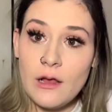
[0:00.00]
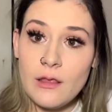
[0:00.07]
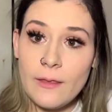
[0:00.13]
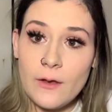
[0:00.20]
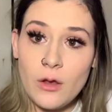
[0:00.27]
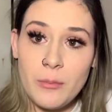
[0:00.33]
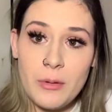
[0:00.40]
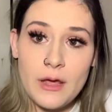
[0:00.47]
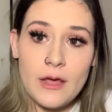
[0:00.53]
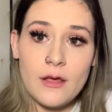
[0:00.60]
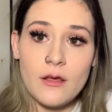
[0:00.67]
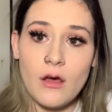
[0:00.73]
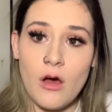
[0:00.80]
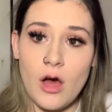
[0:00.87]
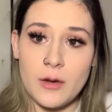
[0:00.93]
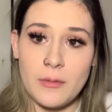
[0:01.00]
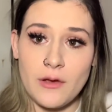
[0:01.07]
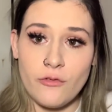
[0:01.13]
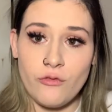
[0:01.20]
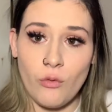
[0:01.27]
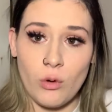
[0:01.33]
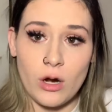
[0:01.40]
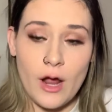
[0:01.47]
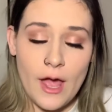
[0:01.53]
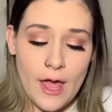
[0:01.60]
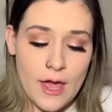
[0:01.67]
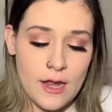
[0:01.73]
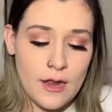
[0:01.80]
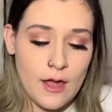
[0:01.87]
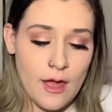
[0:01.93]
a little bit on my
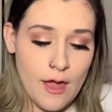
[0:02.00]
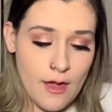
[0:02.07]
forehead,